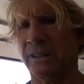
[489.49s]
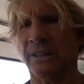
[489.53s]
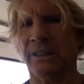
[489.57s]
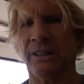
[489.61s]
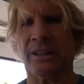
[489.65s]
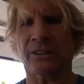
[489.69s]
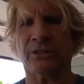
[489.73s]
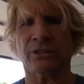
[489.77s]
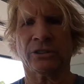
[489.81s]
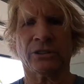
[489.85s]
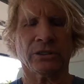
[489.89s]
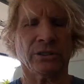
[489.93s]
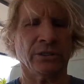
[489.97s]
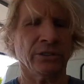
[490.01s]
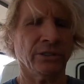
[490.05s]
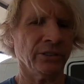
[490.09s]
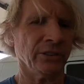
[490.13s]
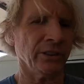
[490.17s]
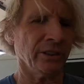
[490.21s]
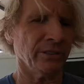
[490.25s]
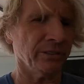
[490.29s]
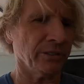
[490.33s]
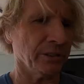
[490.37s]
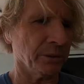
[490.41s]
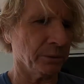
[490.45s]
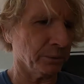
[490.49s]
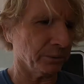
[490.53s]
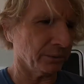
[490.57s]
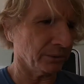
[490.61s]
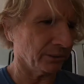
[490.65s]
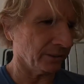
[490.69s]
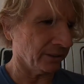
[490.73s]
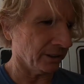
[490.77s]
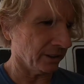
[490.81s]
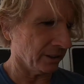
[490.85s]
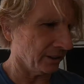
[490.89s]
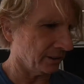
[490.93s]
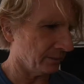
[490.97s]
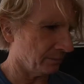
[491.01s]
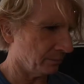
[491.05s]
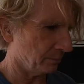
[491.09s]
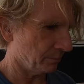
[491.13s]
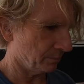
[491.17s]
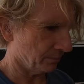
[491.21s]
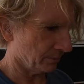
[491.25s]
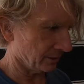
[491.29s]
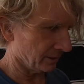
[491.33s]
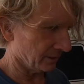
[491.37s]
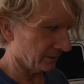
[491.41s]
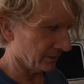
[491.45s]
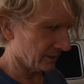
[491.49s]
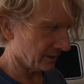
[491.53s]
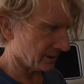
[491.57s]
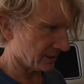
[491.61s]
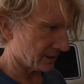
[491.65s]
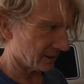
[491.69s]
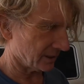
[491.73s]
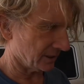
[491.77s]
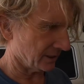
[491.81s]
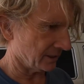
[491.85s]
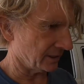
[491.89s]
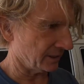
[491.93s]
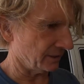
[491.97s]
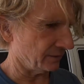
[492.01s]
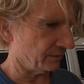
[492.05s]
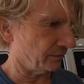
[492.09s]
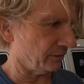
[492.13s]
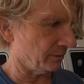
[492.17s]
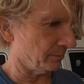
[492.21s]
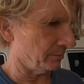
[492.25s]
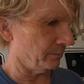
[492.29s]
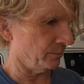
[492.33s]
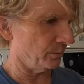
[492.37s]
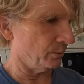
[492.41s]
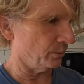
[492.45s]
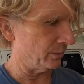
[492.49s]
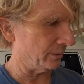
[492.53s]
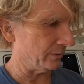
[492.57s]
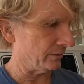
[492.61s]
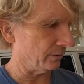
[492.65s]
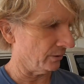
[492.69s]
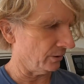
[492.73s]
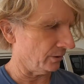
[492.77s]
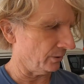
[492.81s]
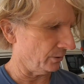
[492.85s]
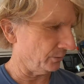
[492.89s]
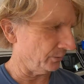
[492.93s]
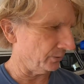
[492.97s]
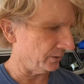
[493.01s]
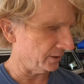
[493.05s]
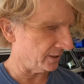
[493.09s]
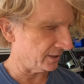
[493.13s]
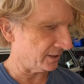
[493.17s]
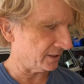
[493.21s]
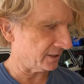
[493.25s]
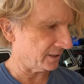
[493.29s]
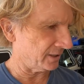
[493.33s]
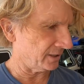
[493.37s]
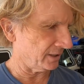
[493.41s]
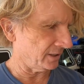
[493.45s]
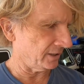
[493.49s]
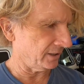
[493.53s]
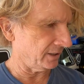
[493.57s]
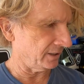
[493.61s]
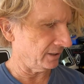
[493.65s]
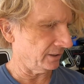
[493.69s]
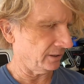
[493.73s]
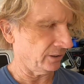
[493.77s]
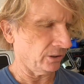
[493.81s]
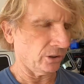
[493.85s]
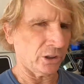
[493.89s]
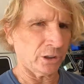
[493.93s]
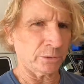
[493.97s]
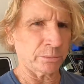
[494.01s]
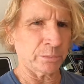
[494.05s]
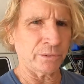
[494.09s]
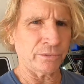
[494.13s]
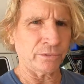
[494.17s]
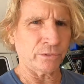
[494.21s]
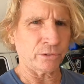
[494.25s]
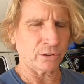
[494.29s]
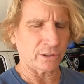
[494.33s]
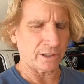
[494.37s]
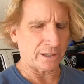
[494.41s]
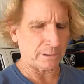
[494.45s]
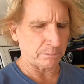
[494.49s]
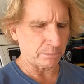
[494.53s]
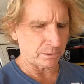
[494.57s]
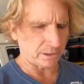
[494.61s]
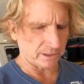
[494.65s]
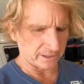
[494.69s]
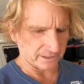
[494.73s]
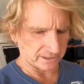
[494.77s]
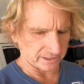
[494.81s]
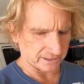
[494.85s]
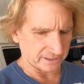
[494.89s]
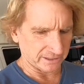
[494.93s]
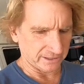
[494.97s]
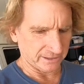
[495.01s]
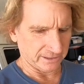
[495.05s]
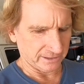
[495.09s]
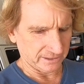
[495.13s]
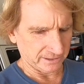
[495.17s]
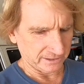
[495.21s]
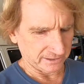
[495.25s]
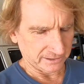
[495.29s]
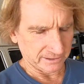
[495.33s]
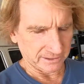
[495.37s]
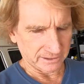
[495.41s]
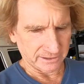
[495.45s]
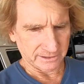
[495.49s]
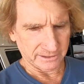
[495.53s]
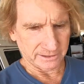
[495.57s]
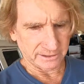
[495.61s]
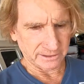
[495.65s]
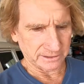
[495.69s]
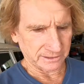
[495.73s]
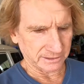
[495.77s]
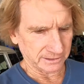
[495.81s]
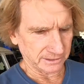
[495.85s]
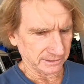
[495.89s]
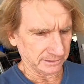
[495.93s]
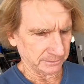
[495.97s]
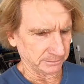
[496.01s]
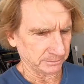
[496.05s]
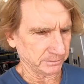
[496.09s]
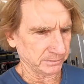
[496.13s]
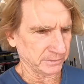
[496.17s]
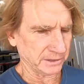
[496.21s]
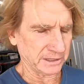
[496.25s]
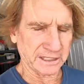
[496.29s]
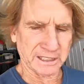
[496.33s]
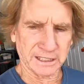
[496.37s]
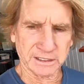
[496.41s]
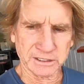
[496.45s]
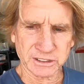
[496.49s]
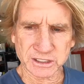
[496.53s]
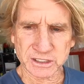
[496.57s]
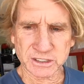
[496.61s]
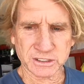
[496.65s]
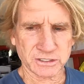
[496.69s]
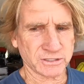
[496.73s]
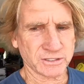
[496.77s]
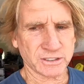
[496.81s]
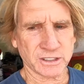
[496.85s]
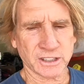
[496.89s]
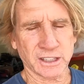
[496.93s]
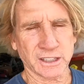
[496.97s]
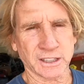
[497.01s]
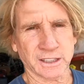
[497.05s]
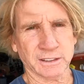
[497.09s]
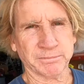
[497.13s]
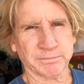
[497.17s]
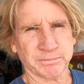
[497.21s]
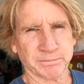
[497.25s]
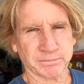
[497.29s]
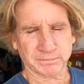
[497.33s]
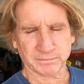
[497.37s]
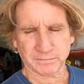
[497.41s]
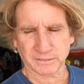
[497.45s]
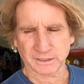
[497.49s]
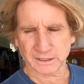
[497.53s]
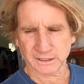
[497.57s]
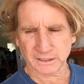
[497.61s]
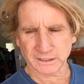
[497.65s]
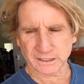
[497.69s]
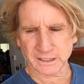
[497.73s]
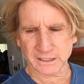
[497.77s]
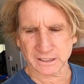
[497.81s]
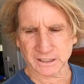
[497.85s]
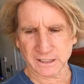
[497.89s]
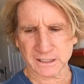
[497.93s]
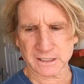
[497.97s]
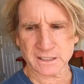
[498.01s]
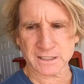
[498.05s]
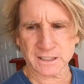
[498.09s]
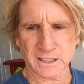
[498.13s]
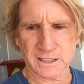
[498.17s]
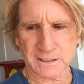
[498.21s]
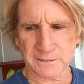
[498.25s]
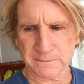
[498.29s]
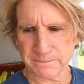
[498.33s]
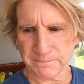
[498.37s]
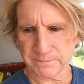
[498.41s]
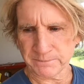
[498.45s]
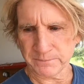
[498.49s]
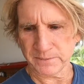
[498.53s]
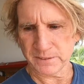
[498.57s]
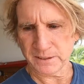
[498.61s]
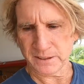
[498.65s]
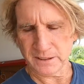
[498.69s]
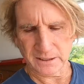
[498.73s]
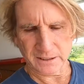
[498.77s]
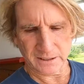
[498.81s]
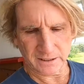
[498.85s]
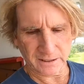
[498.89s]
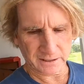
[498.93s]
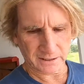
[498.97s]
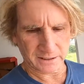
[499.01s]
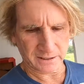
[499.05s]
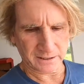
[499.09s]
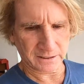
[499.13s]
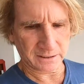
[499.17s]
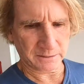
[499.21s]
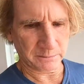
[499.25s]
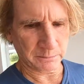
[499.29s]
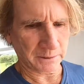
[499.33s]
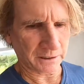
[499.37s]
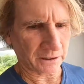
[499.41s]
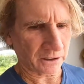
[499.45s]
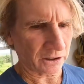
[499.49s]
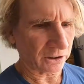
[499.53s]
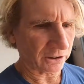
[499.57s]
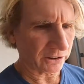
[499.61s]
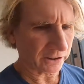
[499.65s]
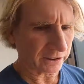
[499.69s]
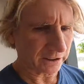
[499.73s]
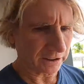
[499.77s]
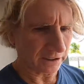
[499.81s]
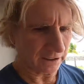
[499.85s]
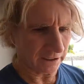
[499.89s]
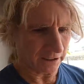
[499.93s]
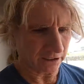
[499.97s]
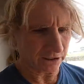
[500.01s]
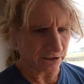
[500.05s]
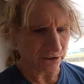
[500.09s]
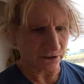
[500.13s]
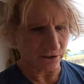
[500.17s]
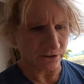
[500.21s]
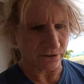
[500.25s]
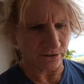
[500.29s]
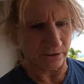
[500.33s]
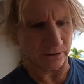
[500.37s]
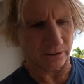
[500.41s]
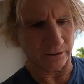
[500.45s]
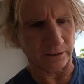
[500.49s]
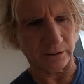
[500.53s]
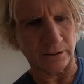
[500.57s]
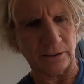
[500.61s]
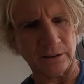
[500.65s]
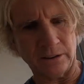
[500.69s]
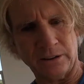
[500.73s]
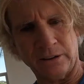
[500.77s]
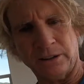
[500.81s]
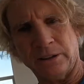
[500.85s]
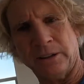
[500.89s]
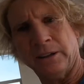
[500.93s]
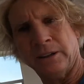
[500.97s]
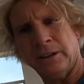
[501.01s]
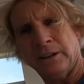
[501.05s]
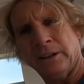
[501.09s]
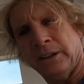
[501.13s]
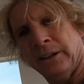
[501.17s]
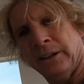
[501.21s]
the electrical stuff that was done previously from whoever owned this long before I bought it. Yeah, just trying to clean things up and make all the connections really good,